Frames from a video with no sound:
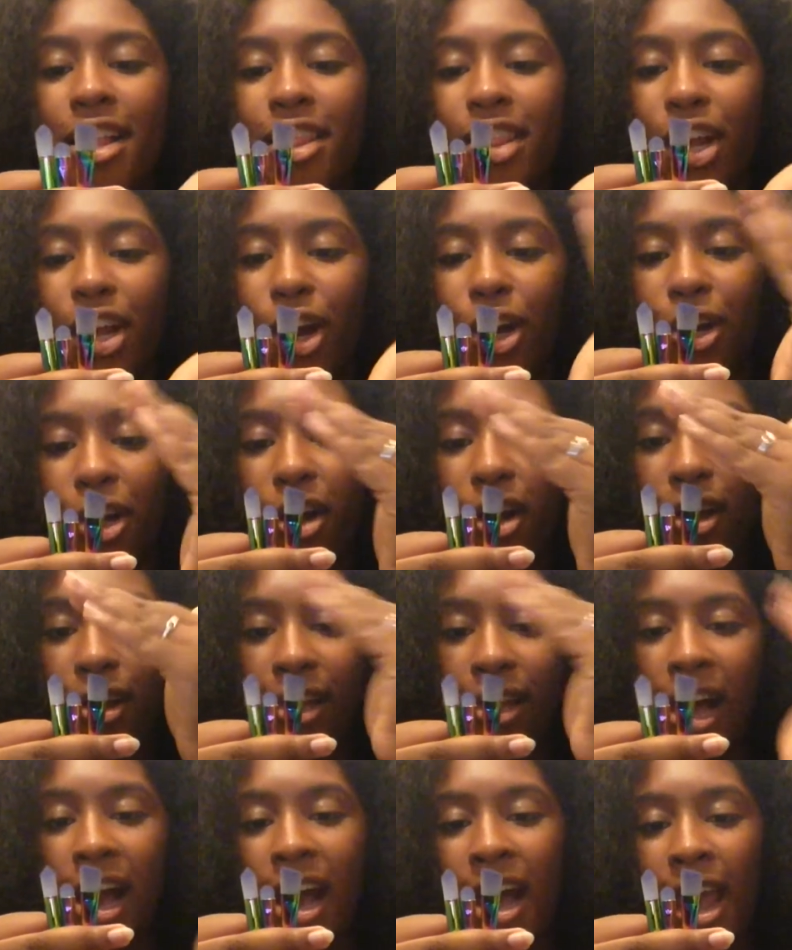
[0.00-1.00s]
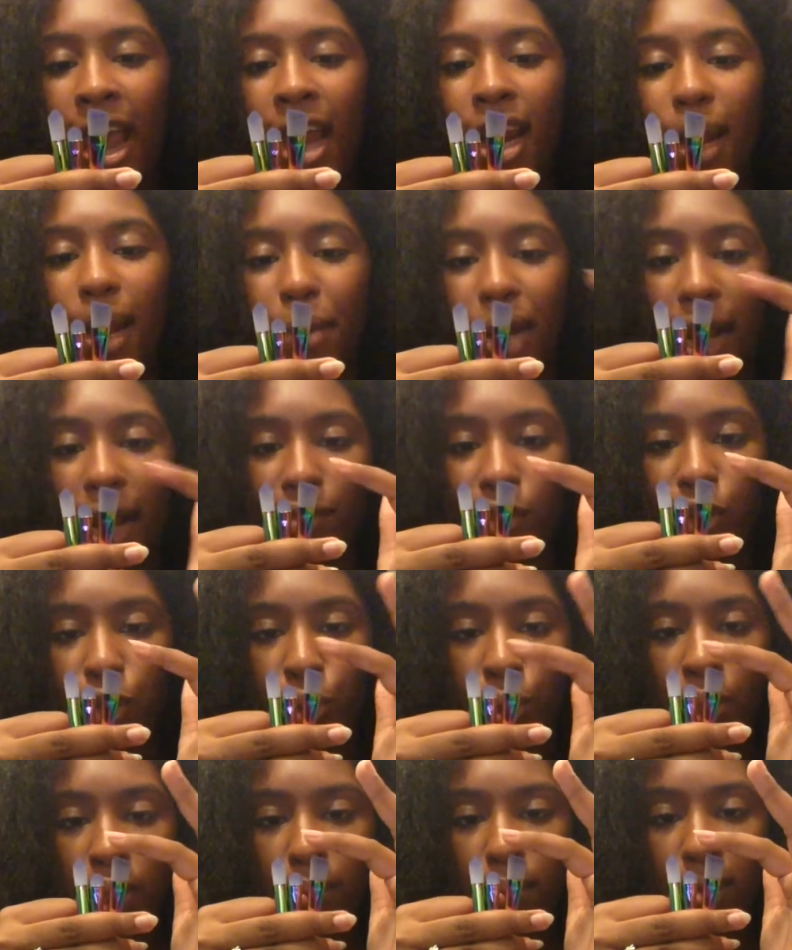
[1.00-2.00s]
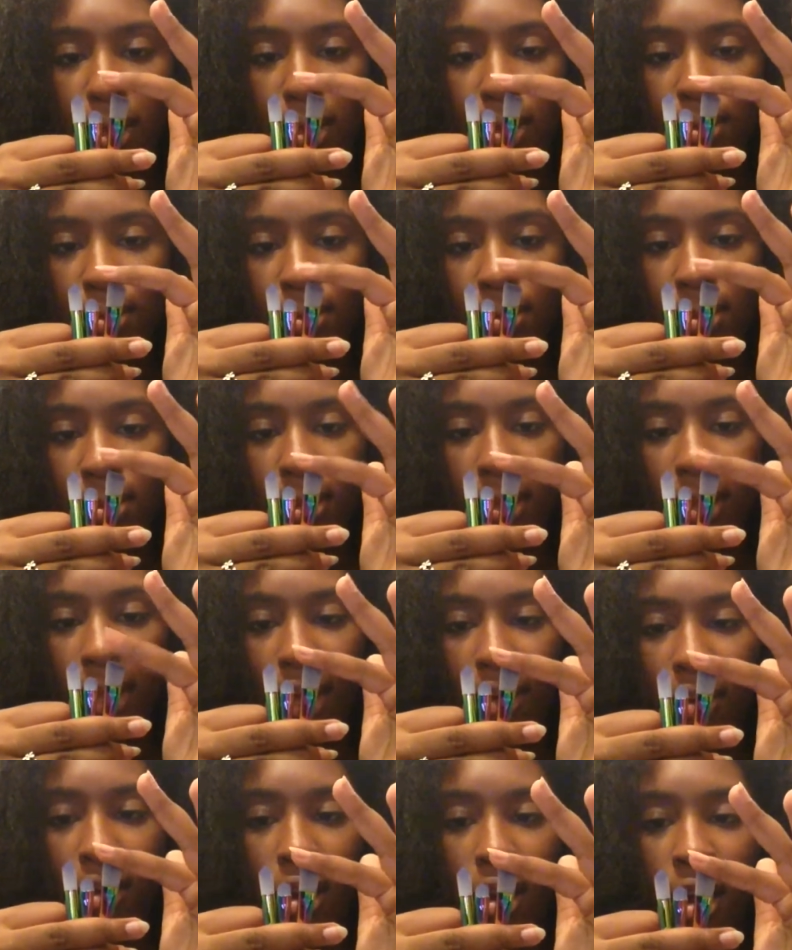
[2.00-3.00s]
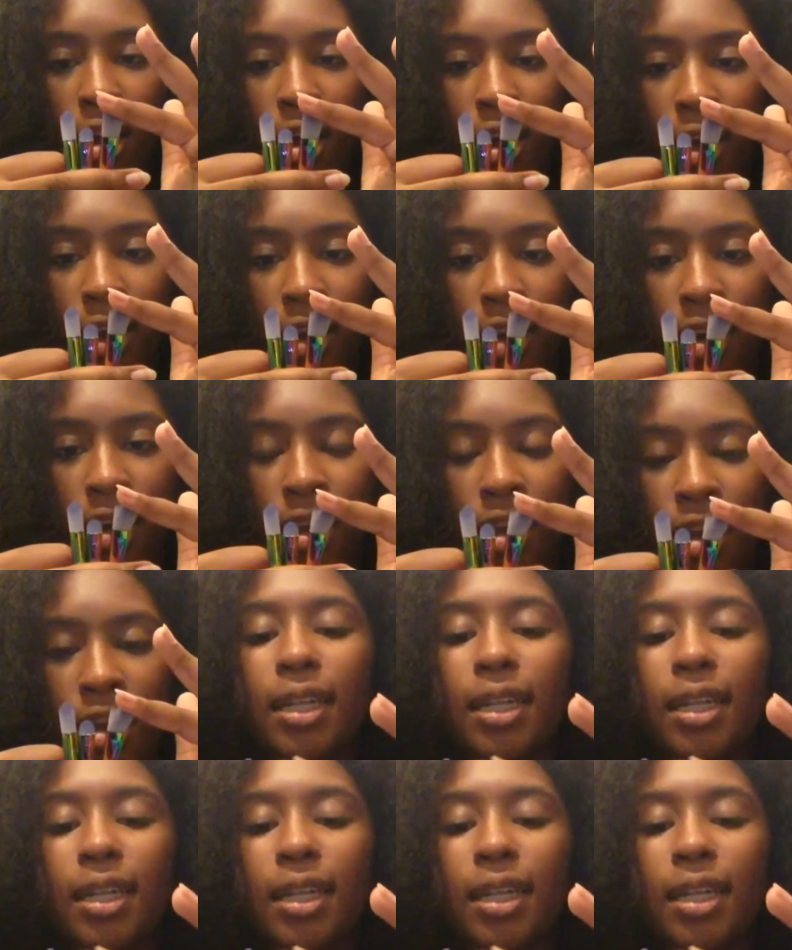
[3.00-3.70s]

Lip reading: They are not aligned. I'm gonna have to trim those later on.